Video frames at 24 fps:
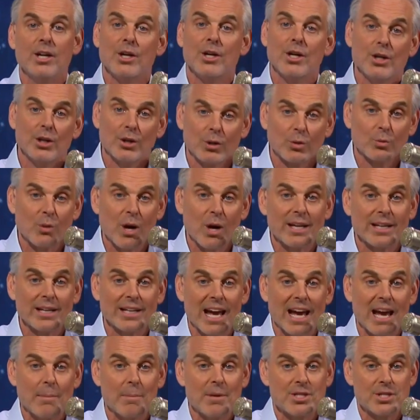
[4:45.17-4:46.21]
your run
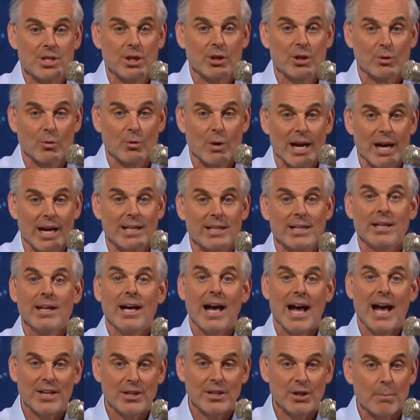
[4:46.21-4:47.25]
game isn't great,
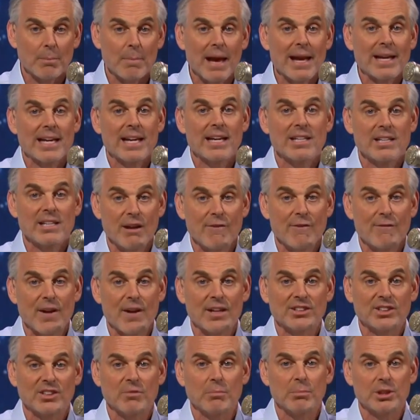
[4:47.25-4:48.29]
and you're making
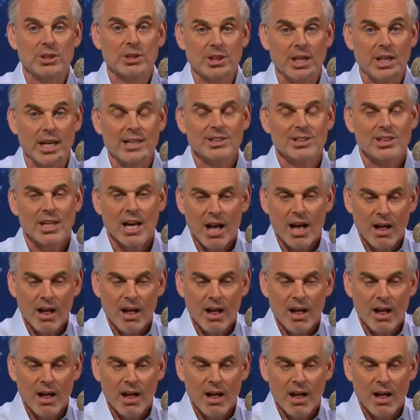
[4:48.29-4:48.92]
defensive mistakes?